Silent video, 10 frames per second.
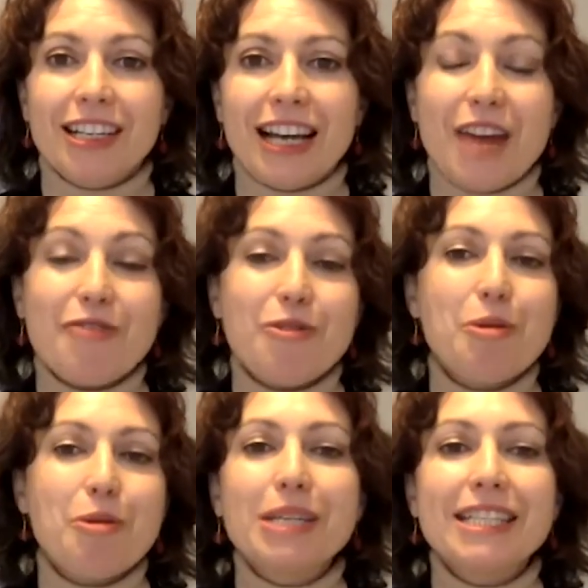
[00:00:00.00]
I
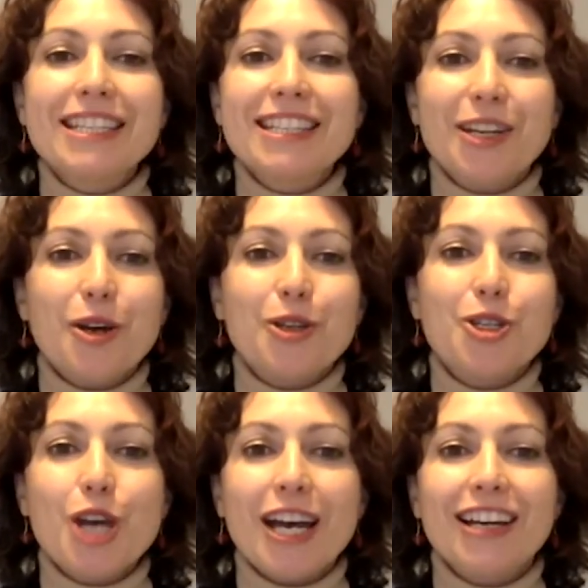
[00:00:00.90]
remember sitting in her
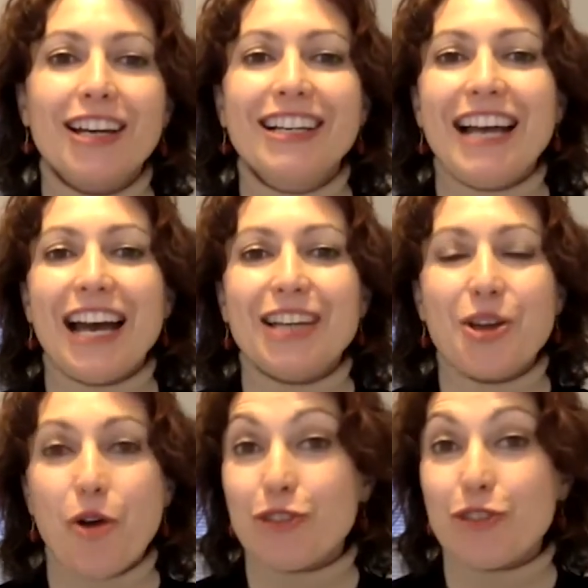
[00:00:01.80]
chair at
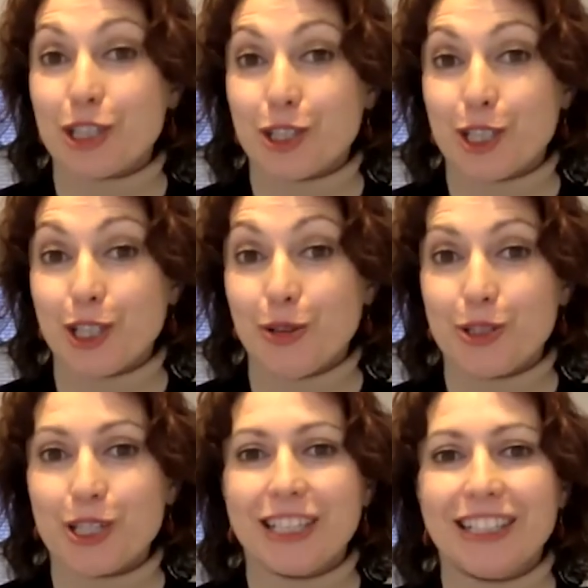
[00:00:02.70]
her office in
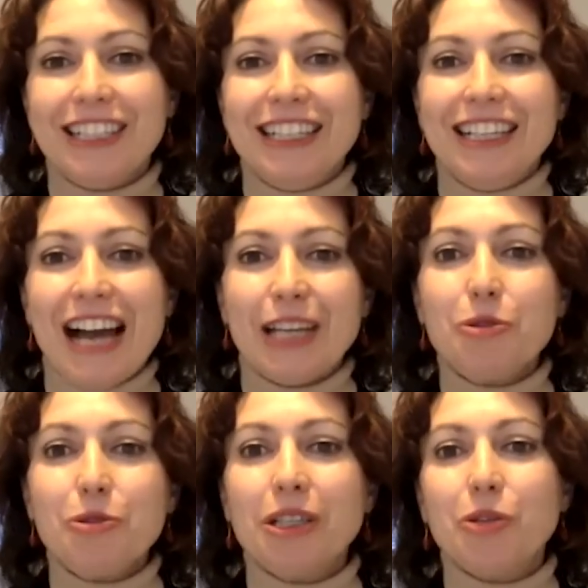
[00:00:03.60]
Slutsk and
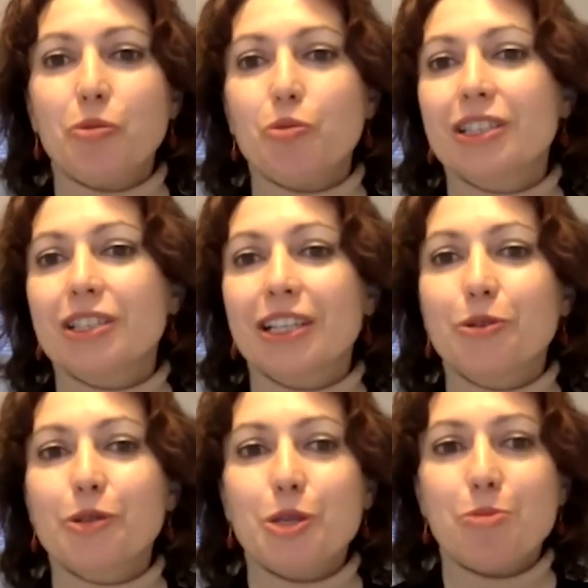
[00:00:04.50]
looking at what
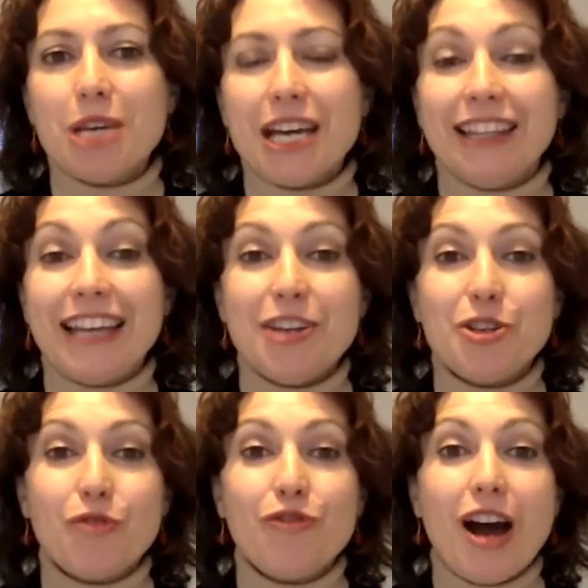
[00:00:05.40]
looked to me at the age
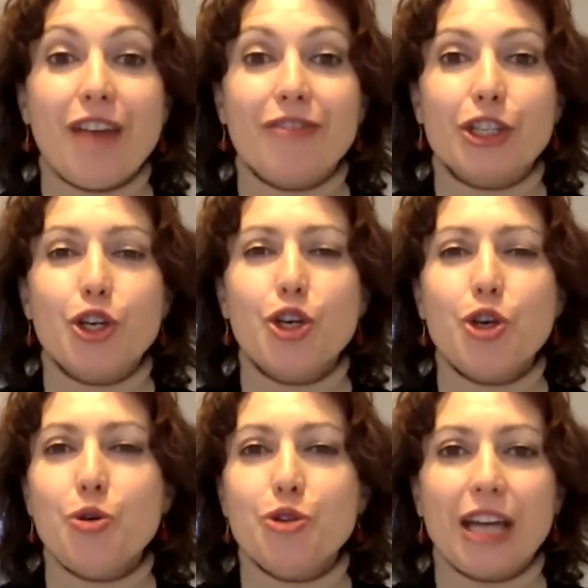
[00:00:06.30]
of 5 as a huge